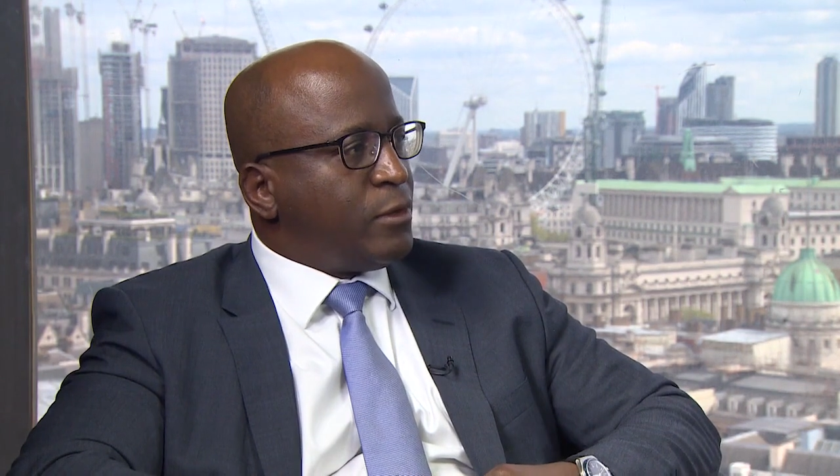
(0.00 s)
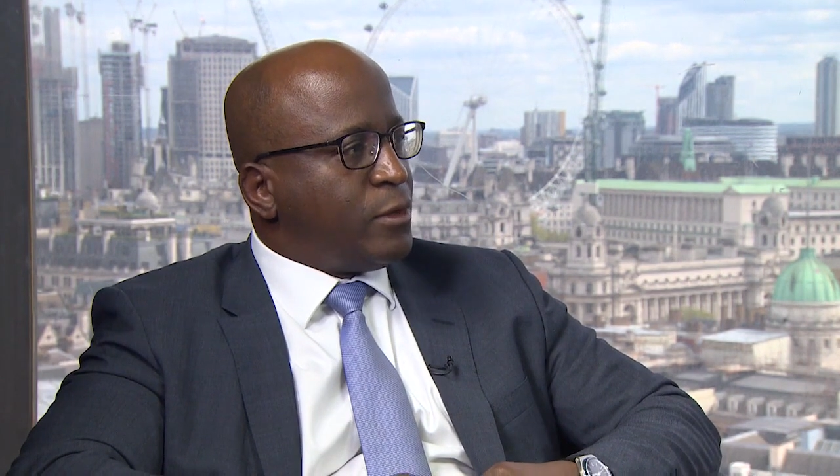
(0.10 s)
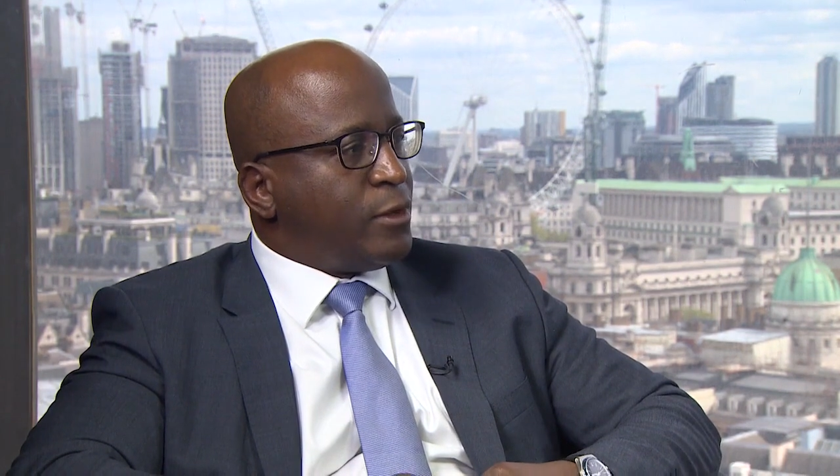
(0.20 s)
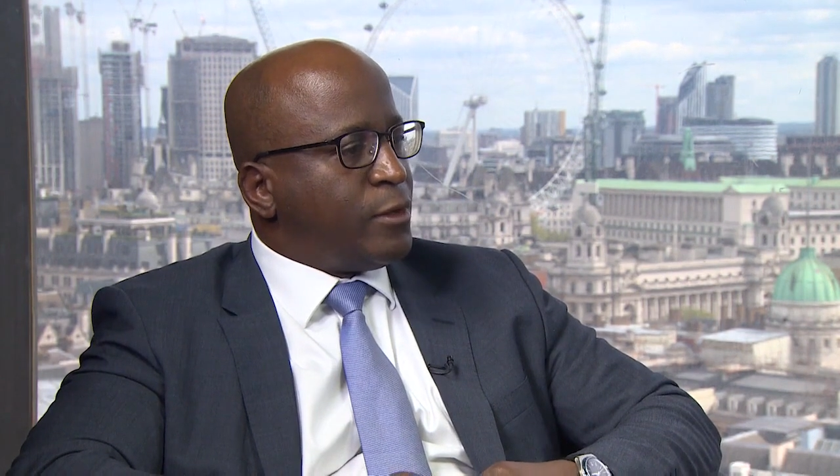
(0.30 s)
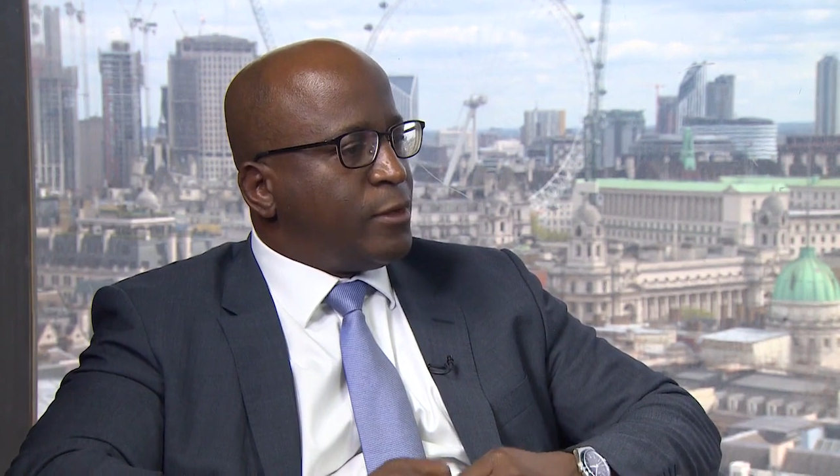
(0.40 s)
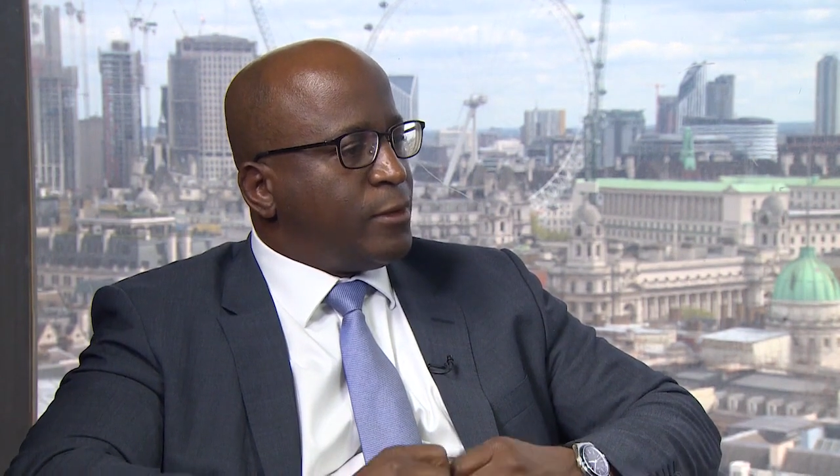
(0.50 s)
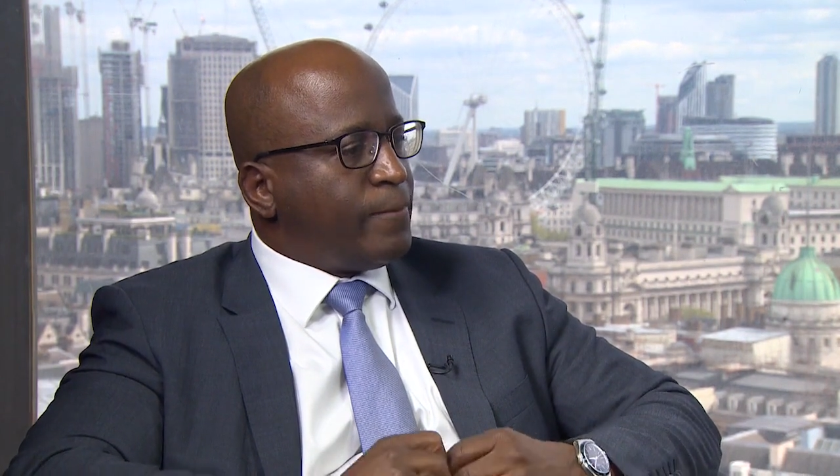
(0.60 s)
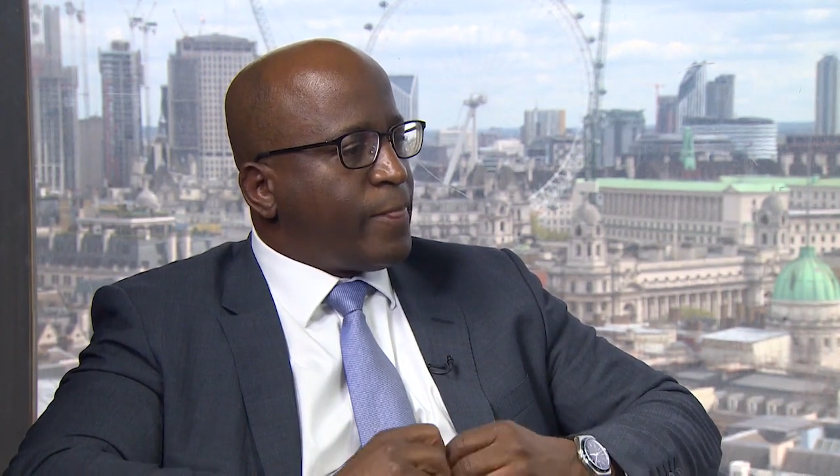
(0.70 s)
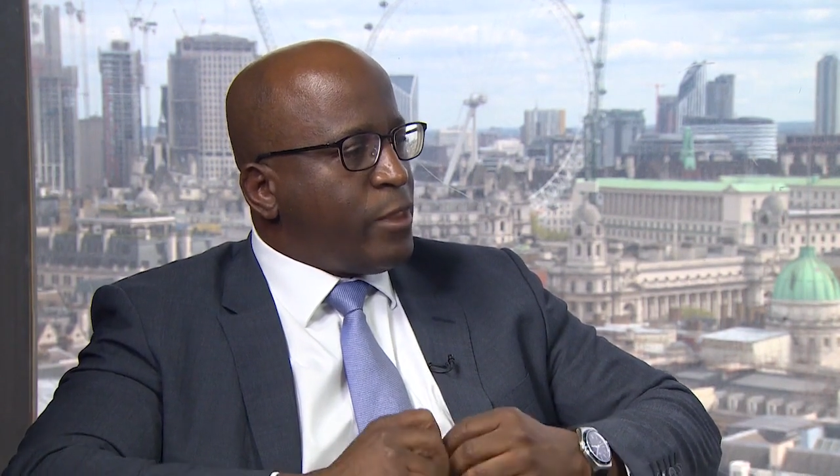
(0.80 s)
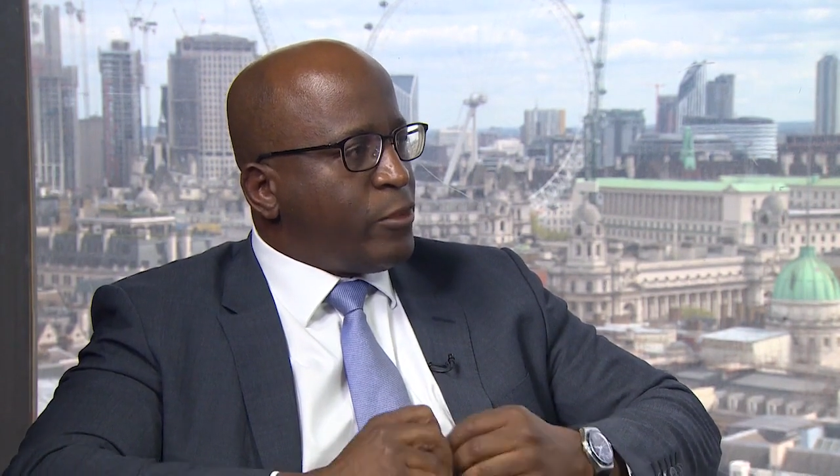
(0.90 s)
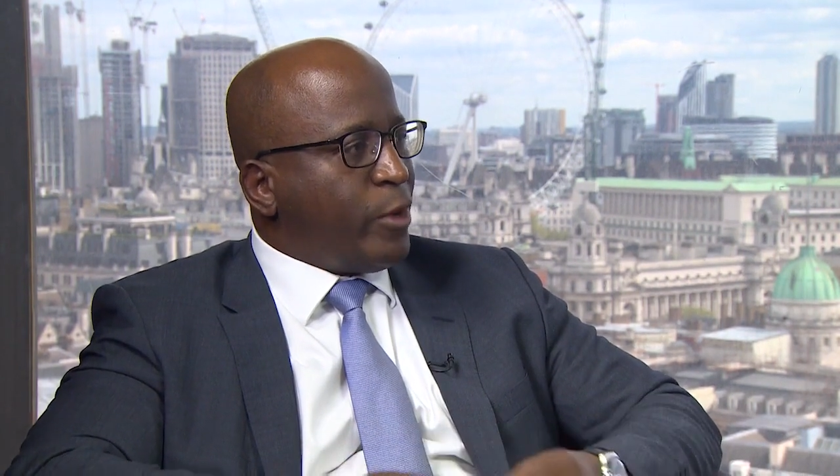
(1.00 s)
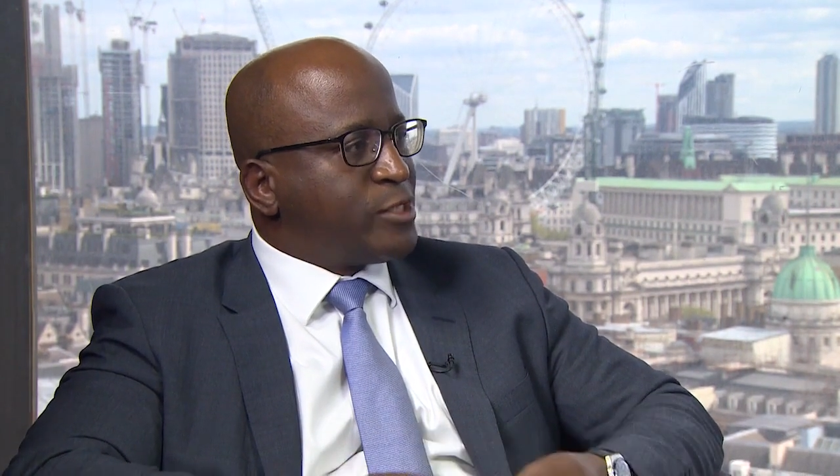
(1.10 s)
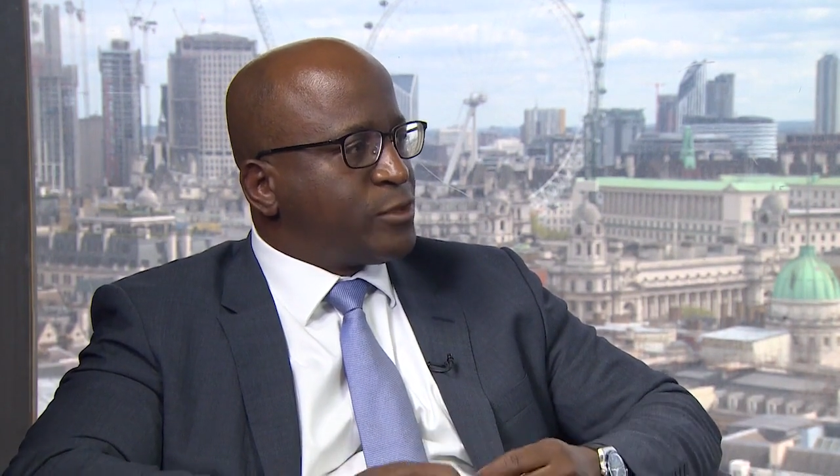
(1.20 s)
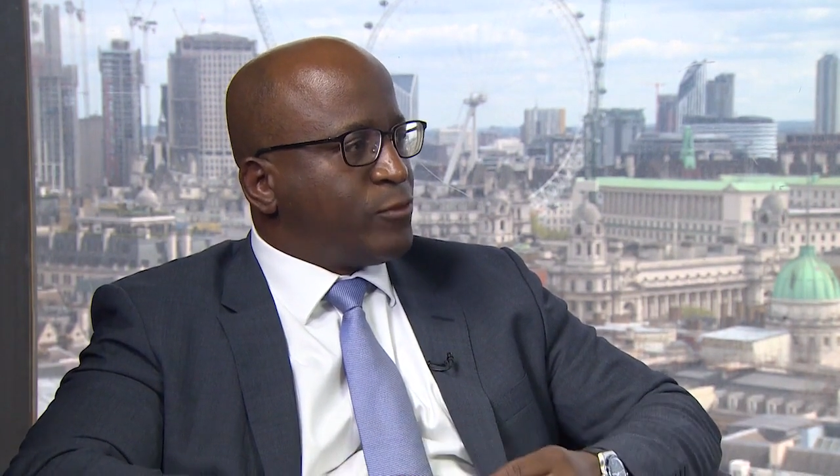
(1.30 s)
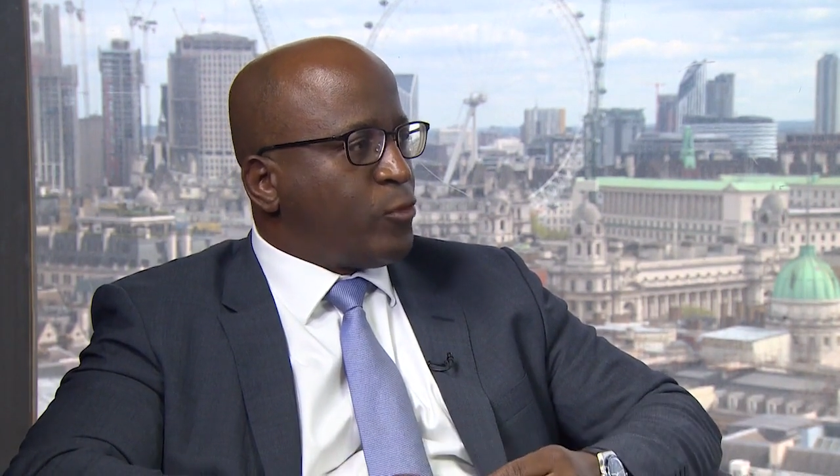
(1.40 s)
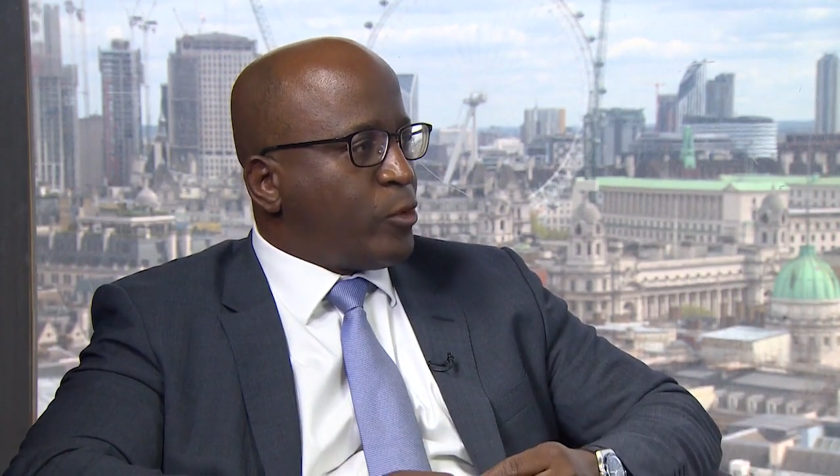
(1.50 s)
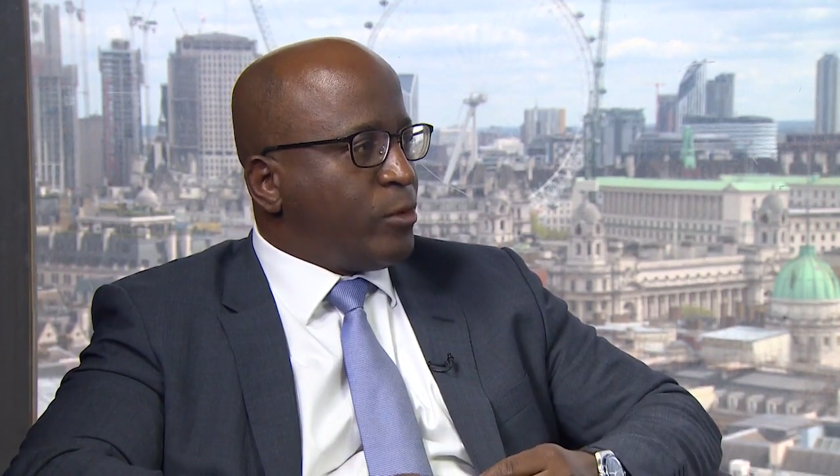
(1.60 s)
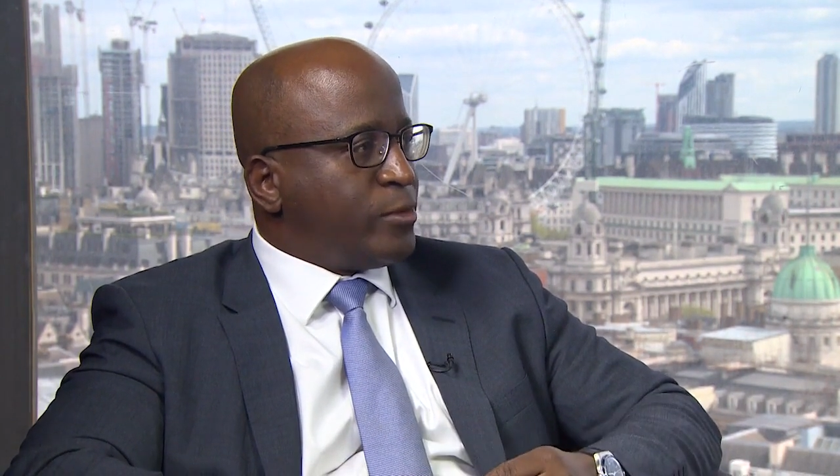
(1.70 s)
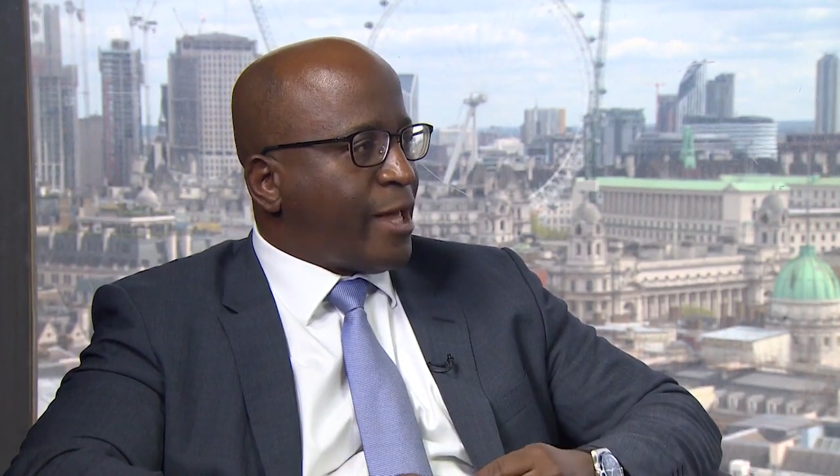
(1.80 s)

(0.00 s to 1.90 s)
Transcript: the rest of the world